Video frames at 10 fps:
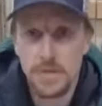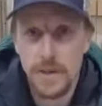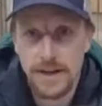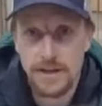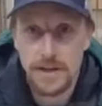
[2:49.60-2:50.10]
you
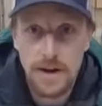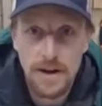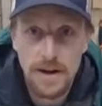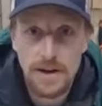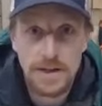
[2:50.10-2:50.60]
back to the
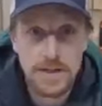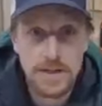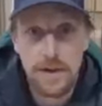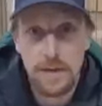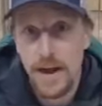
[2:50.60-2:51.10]
car or get you
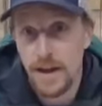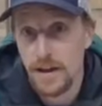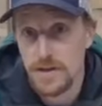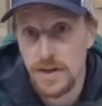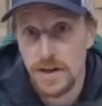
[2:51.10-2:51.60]
out of the
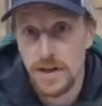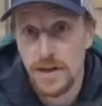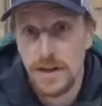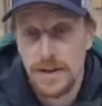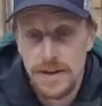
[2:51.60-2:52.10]
backcountry
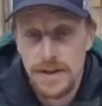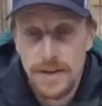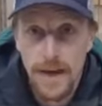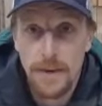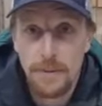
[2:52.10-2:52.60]
or
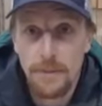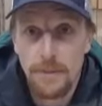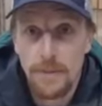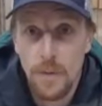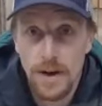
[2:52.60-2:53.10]
um,
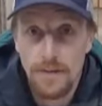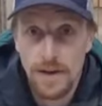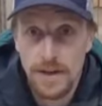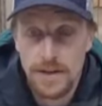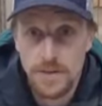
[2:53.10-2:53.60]
whatever
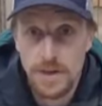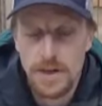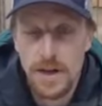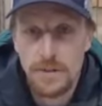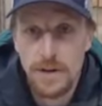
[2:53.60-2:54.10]
it is. So we're going
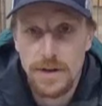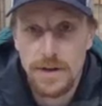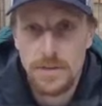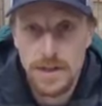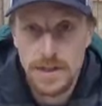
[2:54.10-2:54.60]
to talk about
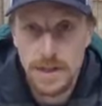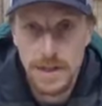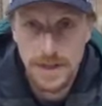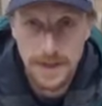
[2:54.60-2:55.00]
some ways to